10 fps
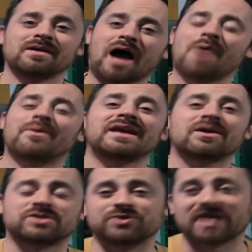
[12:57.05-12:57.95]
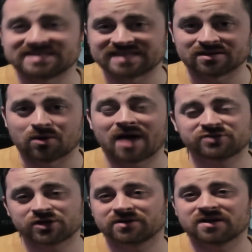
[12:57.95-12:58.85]
I want to hear what you guys think, though. I've
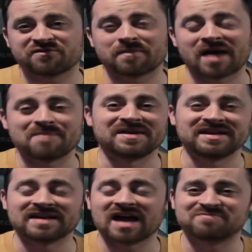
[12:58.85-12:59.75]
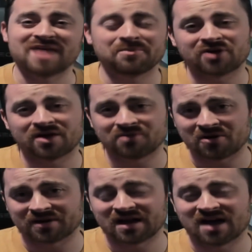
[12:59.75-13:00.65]
shared enough of my opinion. I've babbled on
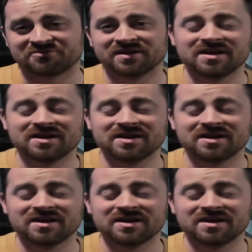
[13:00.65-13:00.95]
long enough.